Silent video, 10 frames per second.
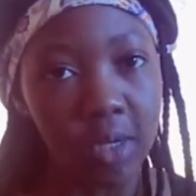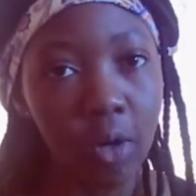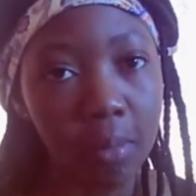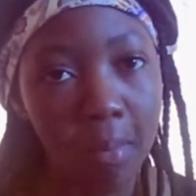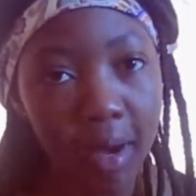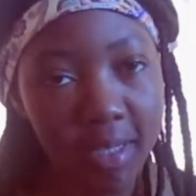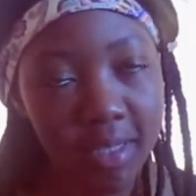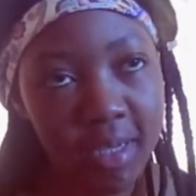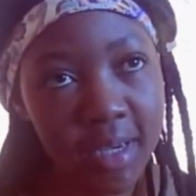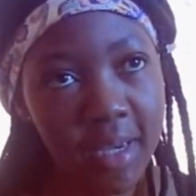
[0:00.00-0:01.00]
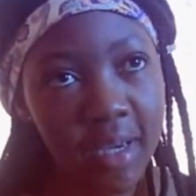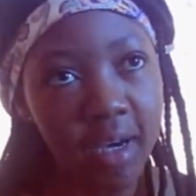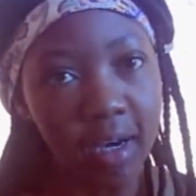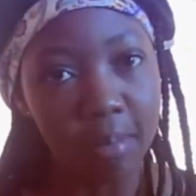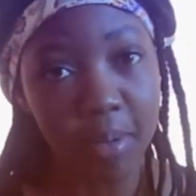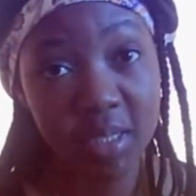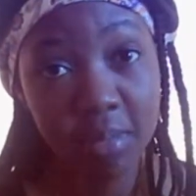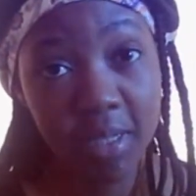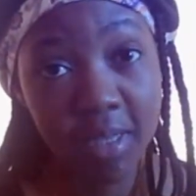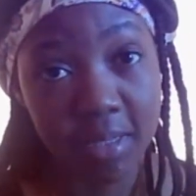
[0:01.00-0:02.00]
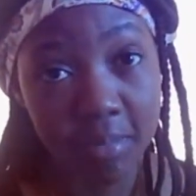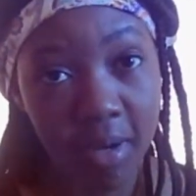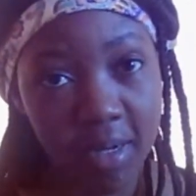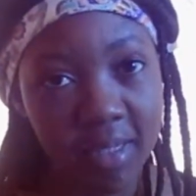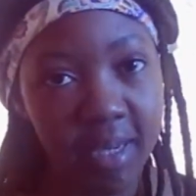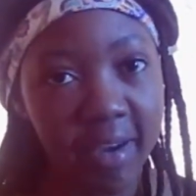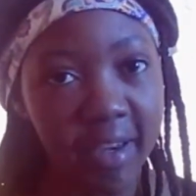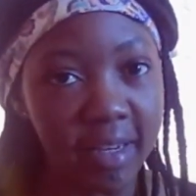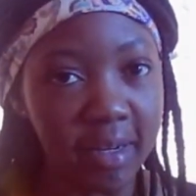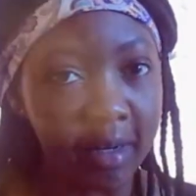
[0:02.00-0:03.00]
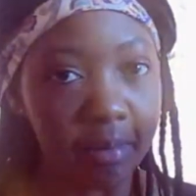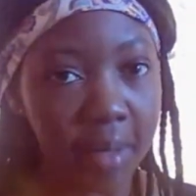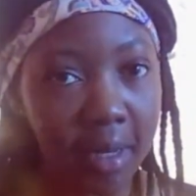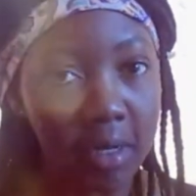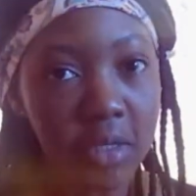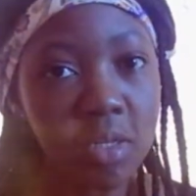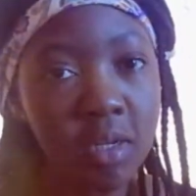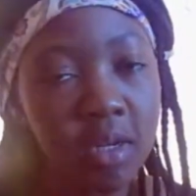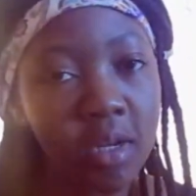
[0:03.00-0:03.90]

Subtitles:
Elon Musk, possibly the smartest guy in a planet.